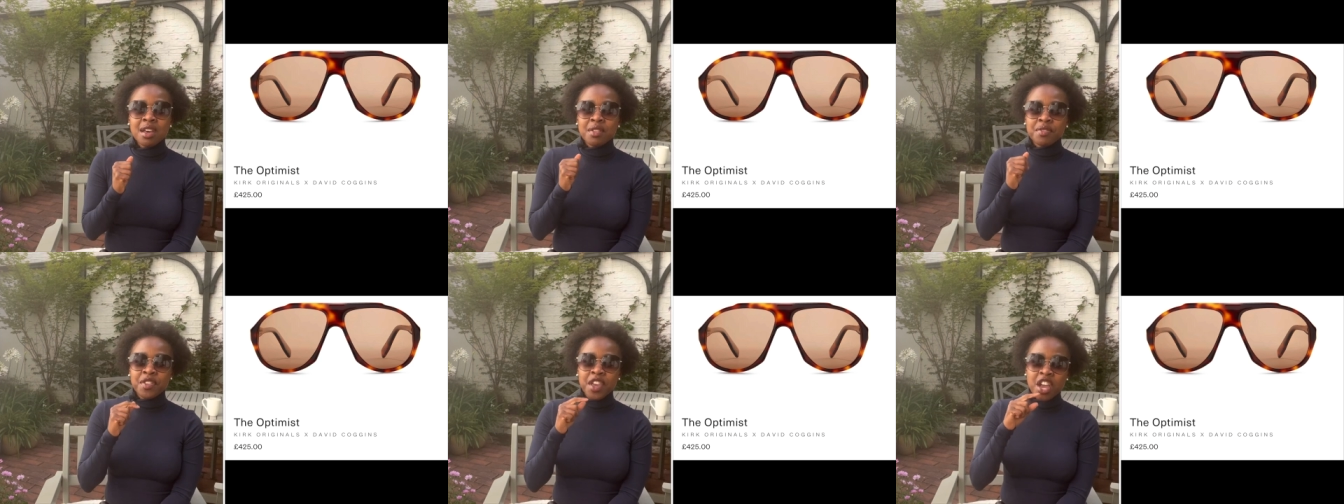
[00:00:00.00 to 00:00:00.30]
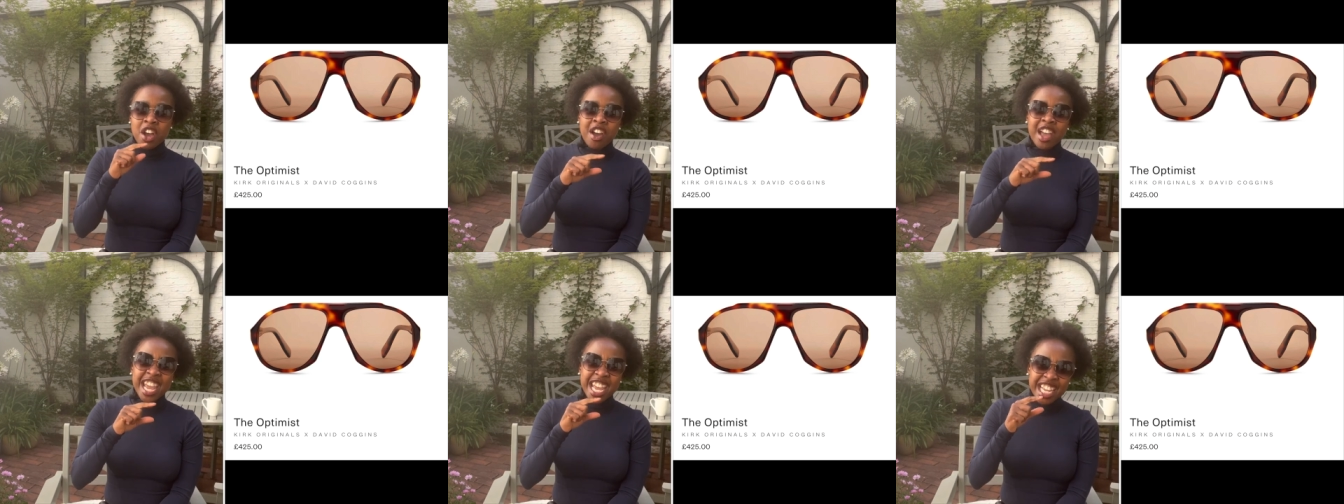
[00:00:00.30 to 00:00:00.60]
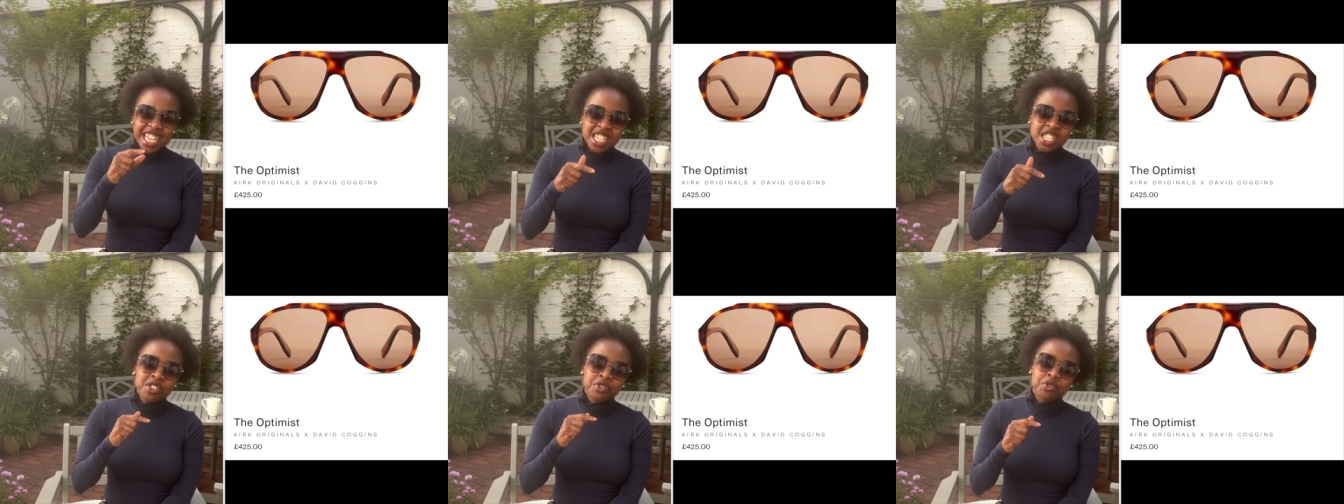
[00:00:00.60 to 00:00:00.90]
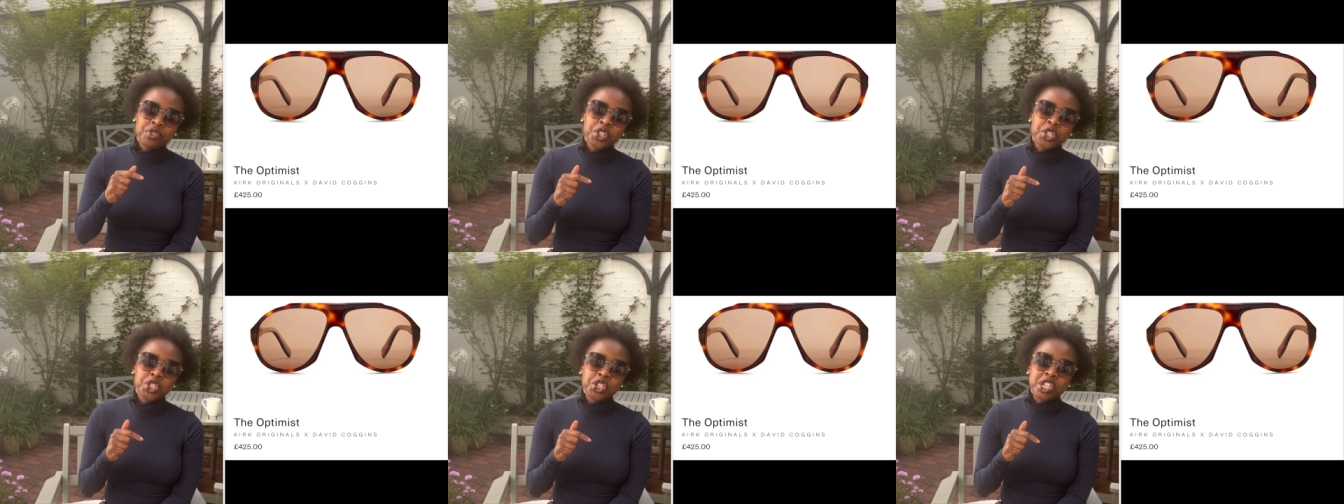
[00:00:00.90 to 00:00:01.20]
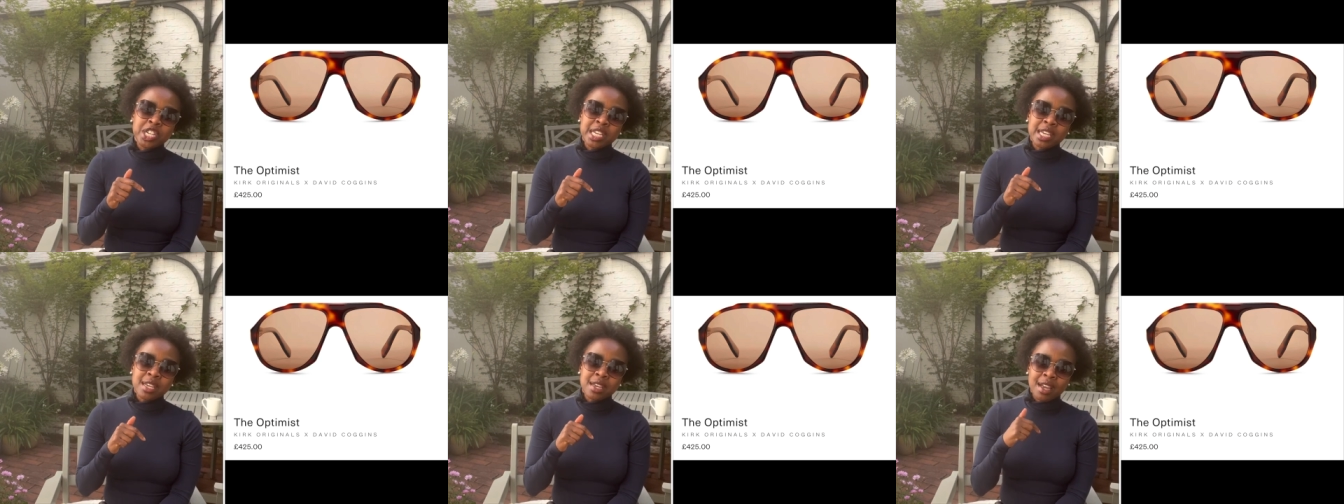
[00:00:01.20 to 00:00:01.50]
they are
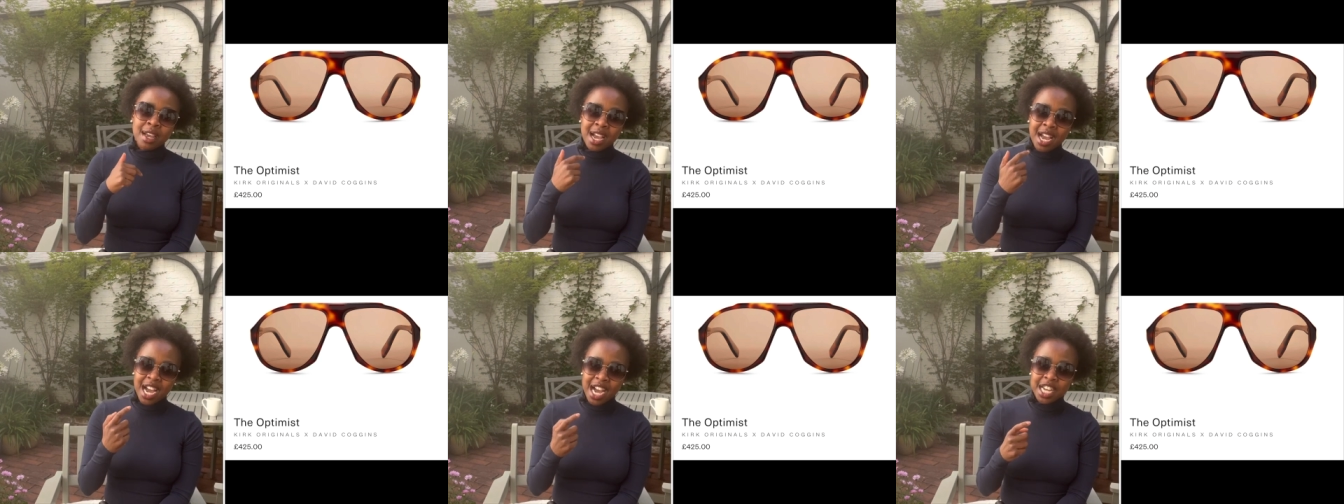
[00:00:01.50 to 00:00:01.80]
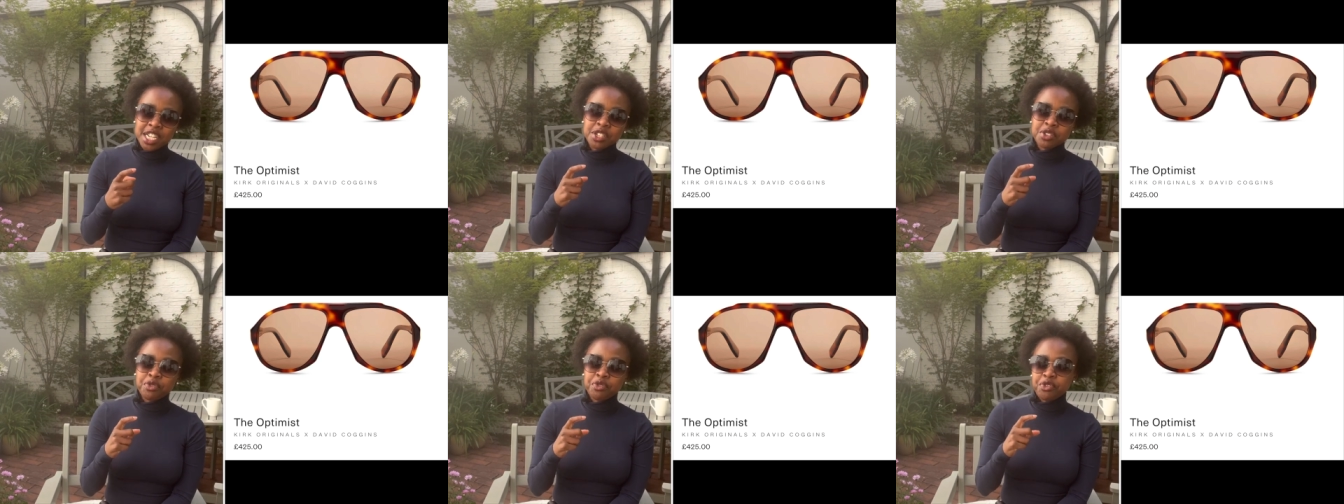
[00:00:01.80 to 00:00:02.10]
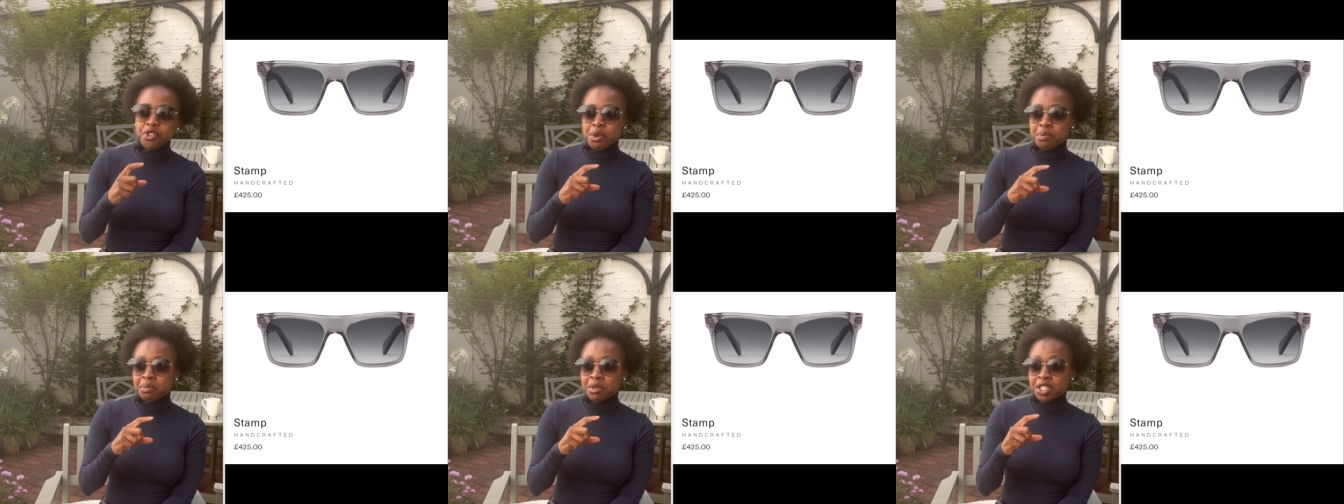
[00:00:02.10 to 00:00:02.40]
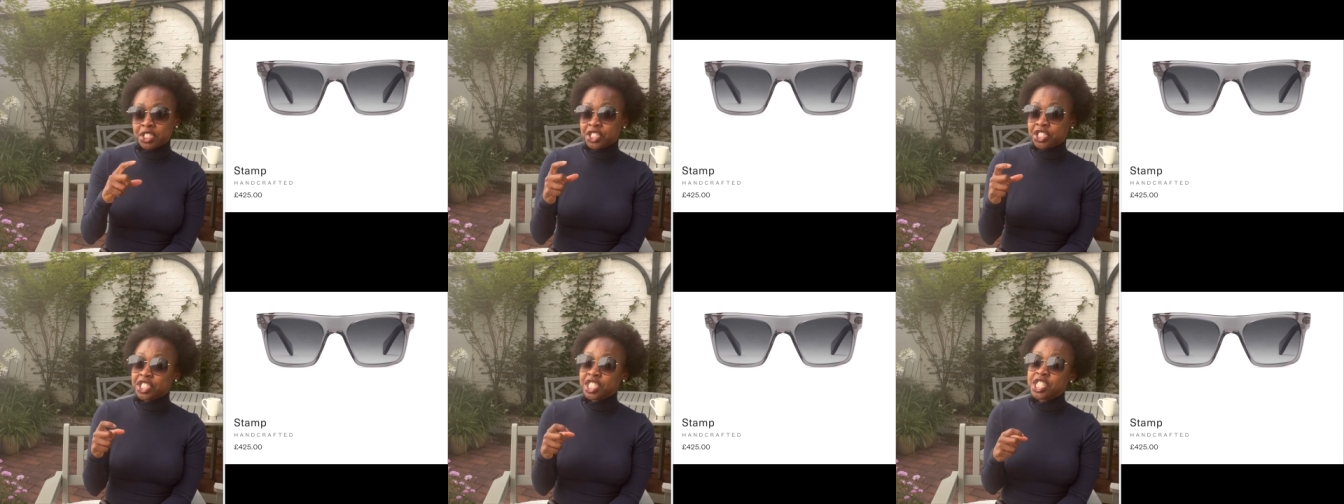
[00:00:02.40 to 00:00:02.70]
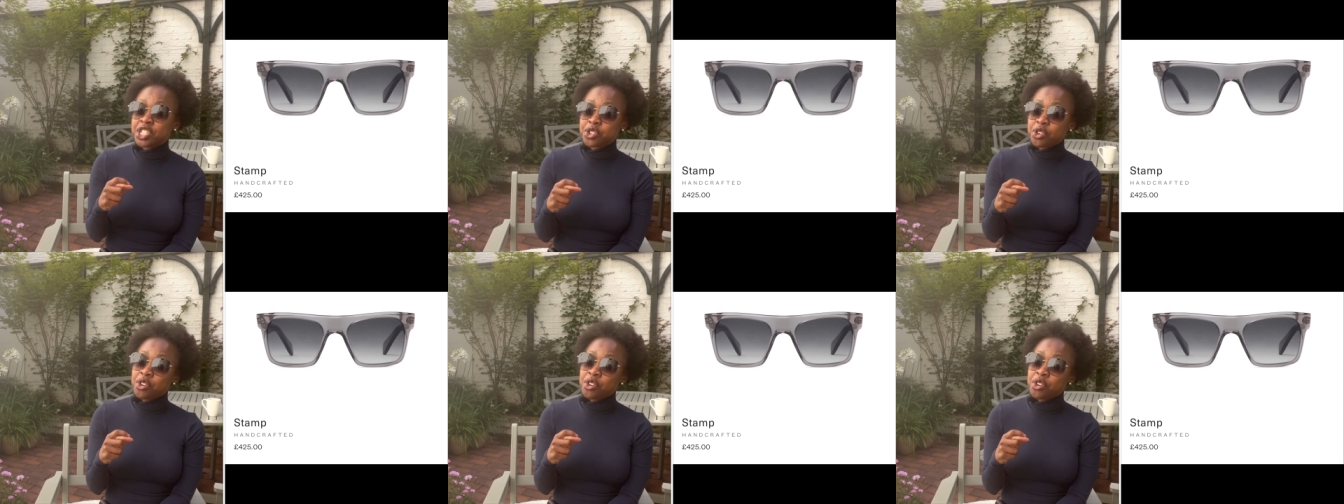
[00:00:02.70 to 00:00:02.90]
individually cut from a sheet